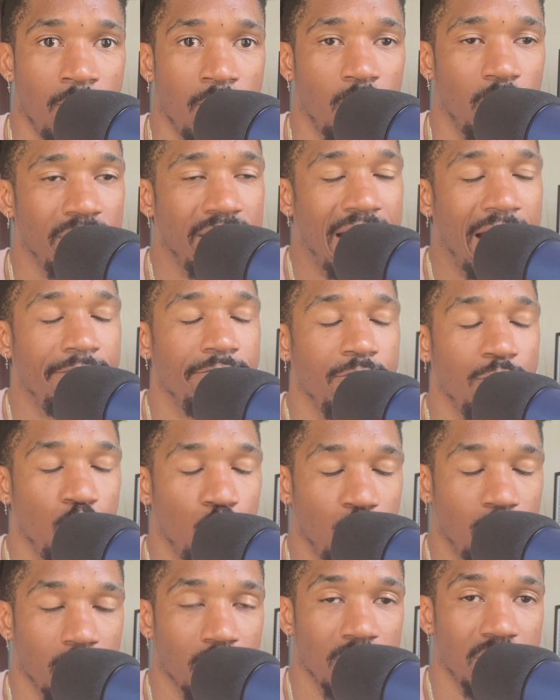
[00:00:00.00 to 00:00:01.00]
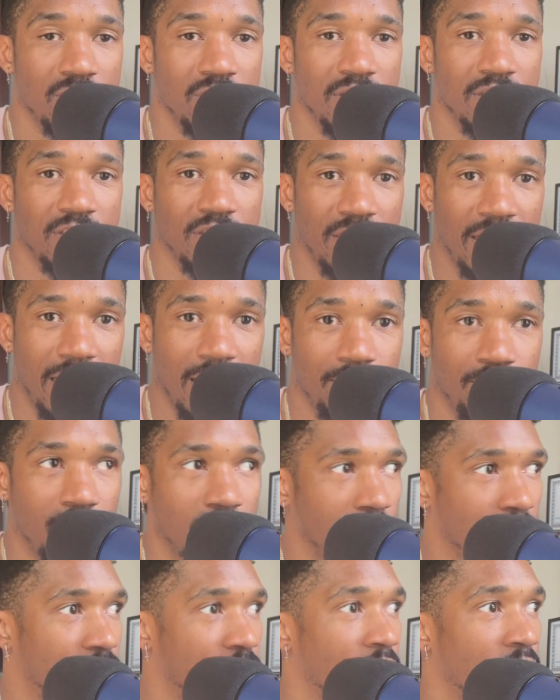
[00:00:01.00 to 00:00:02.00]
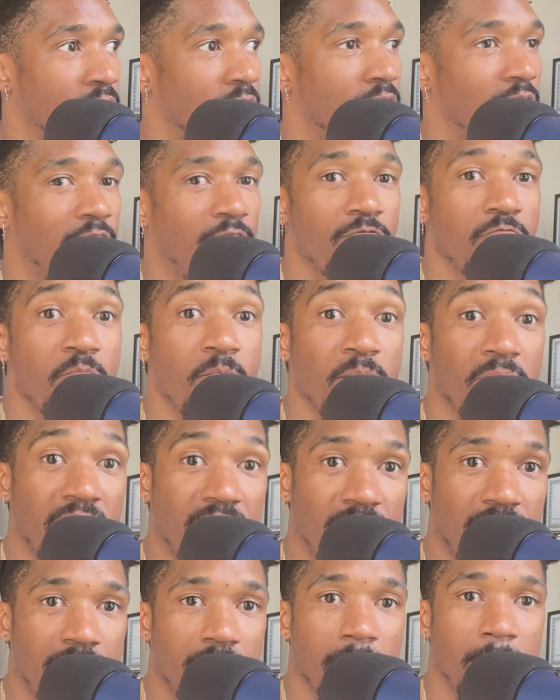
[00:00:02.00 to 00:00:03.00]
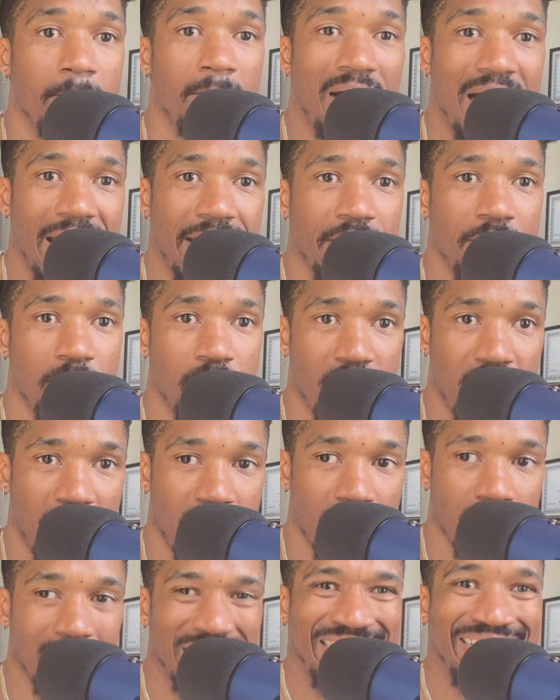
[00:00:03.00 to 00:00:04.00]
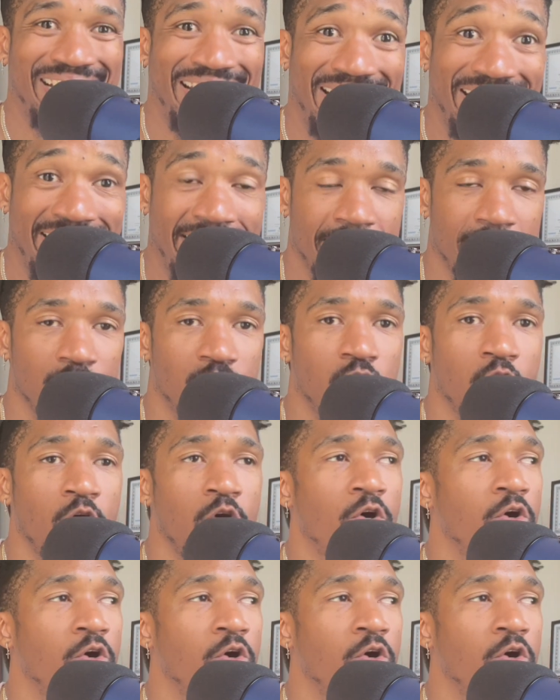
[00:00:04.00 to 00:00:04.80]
We have numerous examples of men, mighty men, kings,